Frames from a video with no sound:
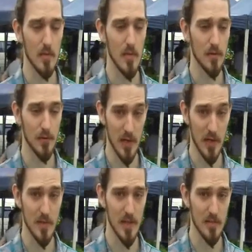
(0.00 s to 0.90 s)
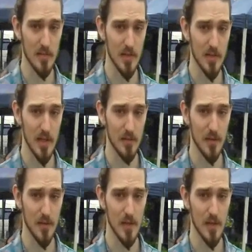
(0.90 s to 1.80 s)
of 40 million by
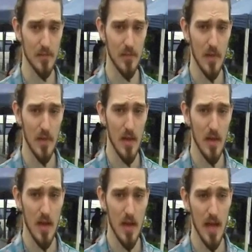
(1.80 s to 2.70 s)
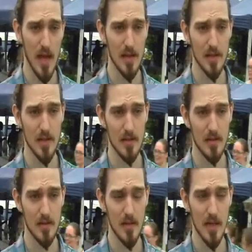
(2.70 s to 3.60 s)
2050, and
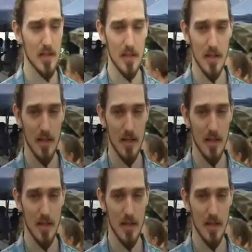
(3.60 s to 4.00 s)
that's just